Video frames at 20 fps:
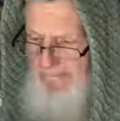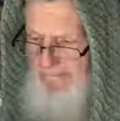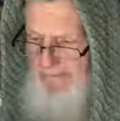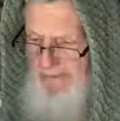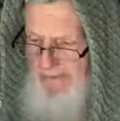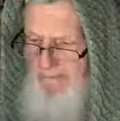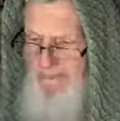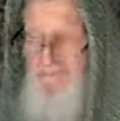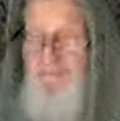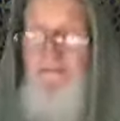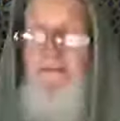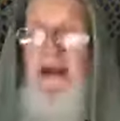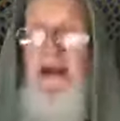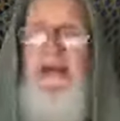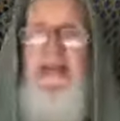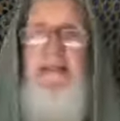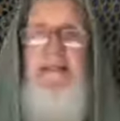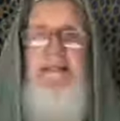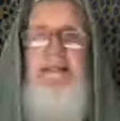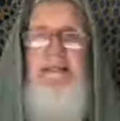
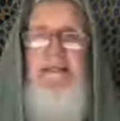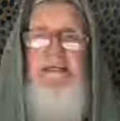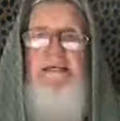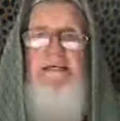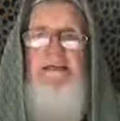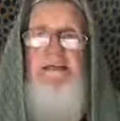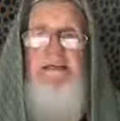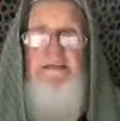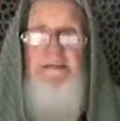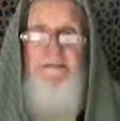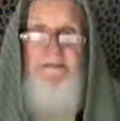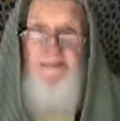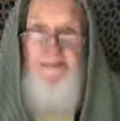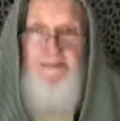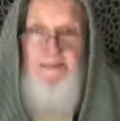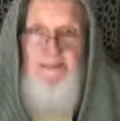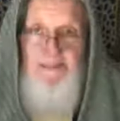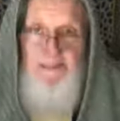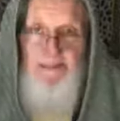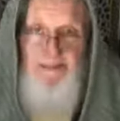vanity,
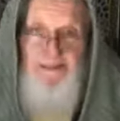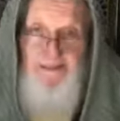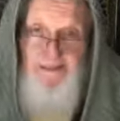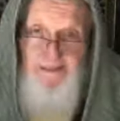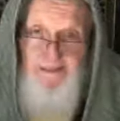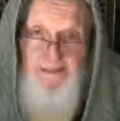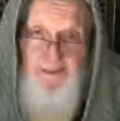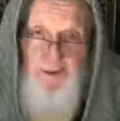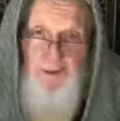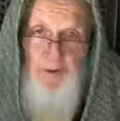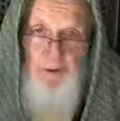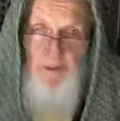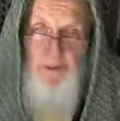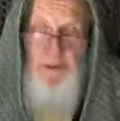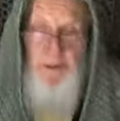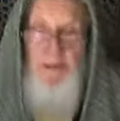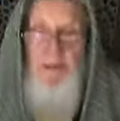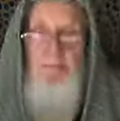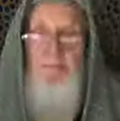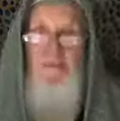
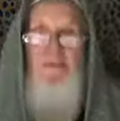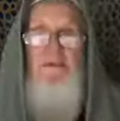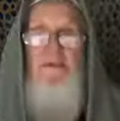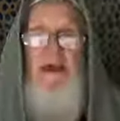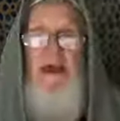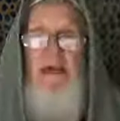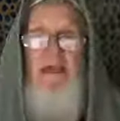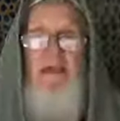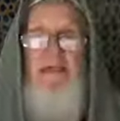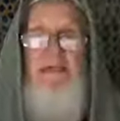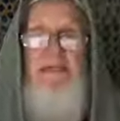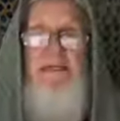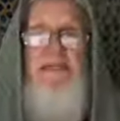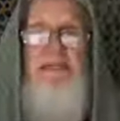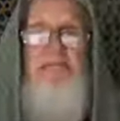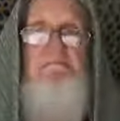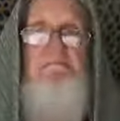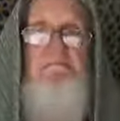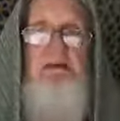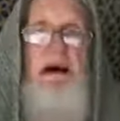supreme
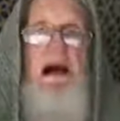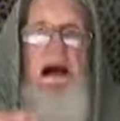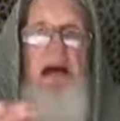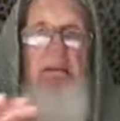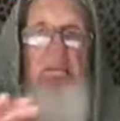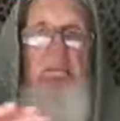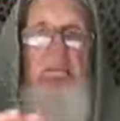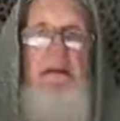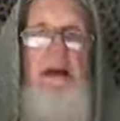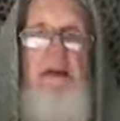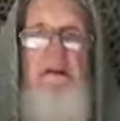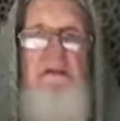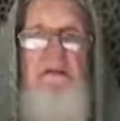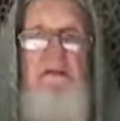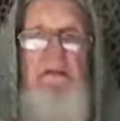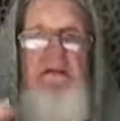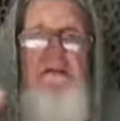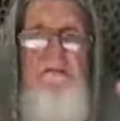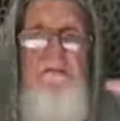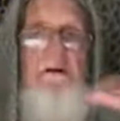vanity, I'm better
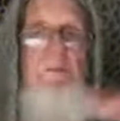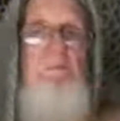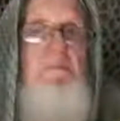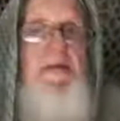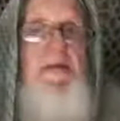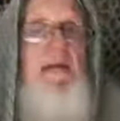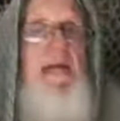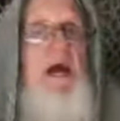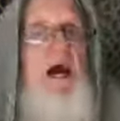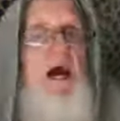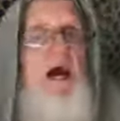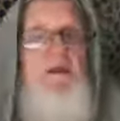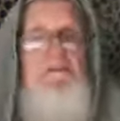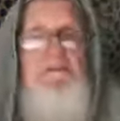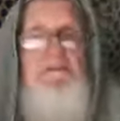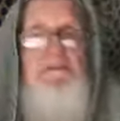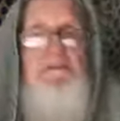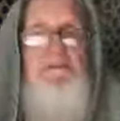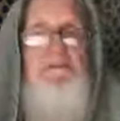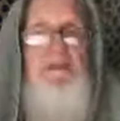than somebody
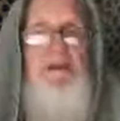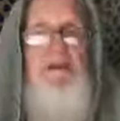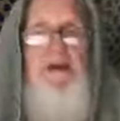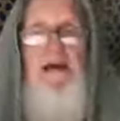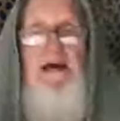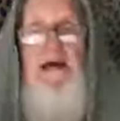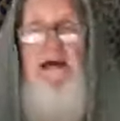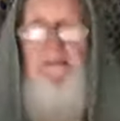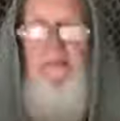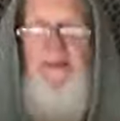else. And they